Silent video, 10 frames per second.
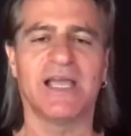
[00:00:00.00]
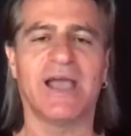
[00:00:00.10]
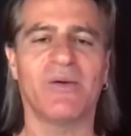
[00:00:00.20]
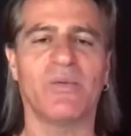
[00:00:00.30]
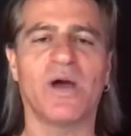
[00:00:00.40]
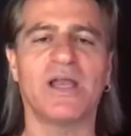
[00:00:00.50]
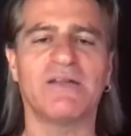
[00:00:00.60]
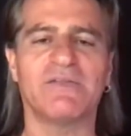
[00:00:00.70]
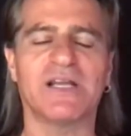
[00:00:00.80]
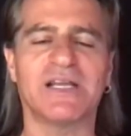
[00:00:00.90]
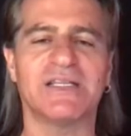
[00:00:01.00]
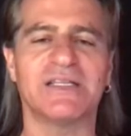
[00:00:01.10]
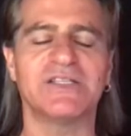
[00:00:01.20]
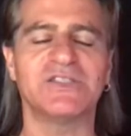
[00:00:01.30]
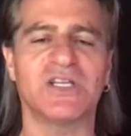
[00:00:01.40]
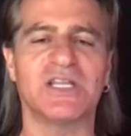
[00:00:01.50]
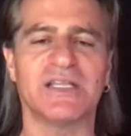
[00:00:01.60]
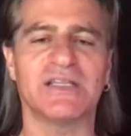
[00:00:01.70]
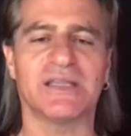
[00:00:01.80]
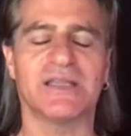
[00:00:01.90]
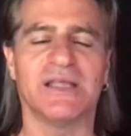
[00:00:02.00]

and whatever conditioning